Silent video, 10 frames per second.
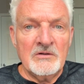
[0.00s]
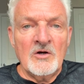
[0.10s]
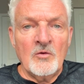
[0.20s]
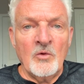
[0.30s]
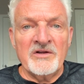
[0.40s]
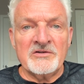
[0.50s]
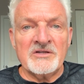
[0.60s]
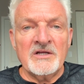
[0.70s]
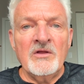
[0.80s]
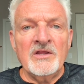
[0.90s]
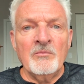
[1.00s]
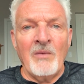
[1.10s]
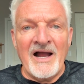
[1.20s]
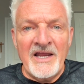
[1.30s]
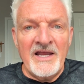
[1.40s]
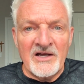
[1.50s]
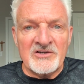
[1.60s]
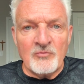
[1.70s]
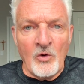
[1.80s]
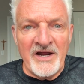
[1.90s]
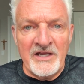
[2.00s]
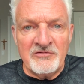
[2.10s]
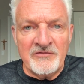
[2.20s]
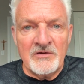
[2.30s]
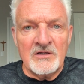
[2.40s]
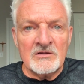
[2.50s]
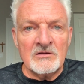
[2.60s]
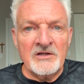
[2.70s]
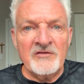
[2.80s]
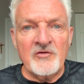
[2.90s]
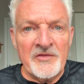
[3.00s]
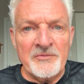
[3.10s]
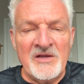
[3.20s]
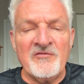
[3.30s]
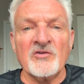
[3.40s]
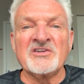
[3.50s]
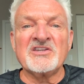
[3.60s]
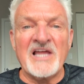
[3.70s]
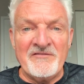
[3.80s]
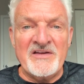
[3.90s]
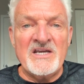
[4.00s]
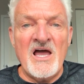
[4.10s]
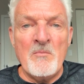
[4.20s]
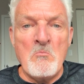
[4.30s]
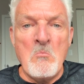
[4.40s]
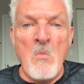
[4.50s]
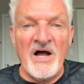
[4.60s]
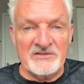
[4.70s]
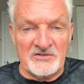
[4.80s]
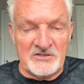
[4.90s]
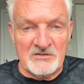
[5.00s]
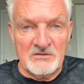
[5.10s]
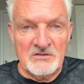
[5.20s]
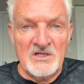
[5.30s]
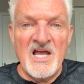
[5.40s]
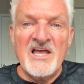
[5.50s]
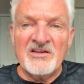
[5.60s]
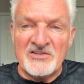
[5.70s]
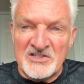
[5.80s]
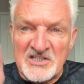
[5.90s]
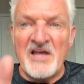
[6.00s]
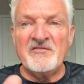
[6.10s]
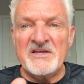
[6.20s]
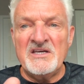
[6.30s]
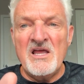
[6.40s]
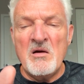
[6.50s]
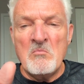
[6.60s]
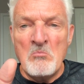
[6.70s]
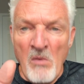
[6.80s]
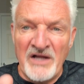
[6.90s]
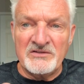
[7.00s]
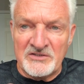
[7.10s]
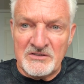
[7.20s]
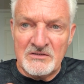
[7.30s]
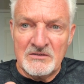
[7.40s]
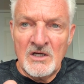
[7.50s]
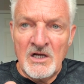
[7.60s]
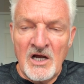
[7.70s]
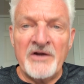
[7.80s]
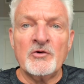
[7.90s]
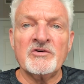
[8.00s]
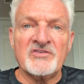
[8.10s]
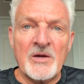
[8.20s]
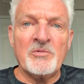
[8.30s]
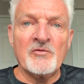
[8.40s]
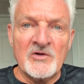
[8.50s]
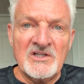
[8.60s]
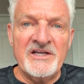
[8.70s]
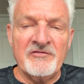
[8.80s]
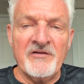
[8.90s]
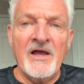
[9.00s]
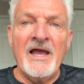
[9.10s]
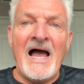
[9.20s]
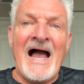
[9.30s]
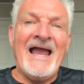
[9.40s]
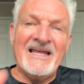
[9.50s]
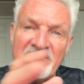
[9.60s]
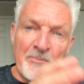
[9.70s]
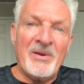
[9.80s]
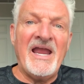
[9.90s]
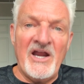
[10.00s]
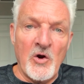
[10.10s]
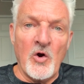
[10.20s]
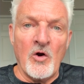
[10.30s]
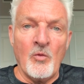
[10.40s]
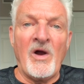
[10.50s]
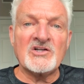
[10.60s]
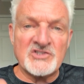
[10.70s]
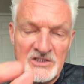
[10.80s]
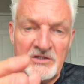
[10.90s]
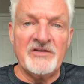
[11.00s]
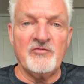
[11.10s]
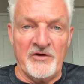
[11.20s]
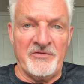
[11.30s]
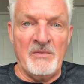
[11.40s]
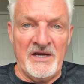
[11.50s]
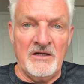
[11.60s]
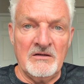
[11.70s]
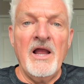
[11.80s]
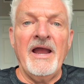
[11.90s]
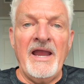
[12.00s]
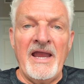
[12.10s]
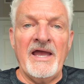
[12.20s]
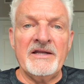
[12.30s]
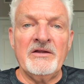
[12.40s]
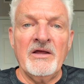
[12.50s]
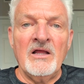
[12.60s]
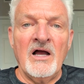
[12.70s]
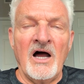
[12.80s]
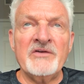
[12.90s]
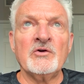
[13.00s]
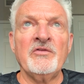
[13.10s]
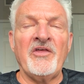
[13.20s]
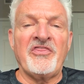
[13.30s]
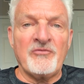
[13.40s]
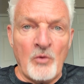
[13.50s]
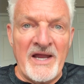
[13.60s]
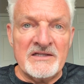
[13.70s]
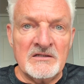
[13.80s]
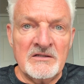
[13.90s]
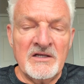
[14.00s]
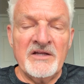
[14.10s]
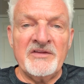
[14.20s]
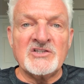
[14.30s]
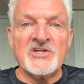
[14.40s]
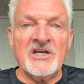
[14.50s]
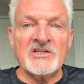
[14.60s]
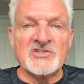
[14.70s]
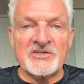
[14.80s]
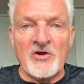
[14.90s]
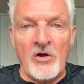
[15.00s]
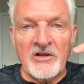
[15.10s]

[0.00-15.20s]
was my ex-wife lived with me for 7 months. 7 months under temporary relief. I had to pay her while she lived with me, and under the threat that she could just call the